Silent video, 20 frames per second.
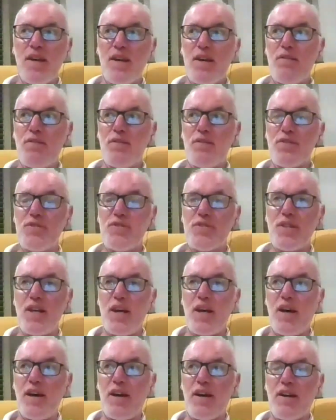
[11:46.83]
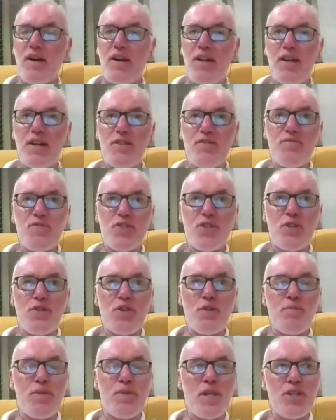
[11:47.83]
it was kind of
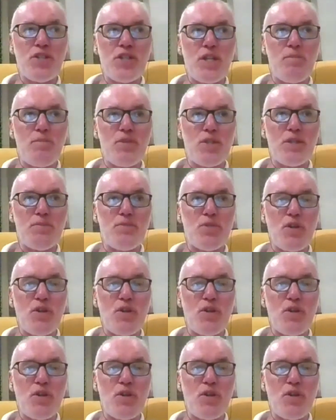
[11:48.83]
junior P championship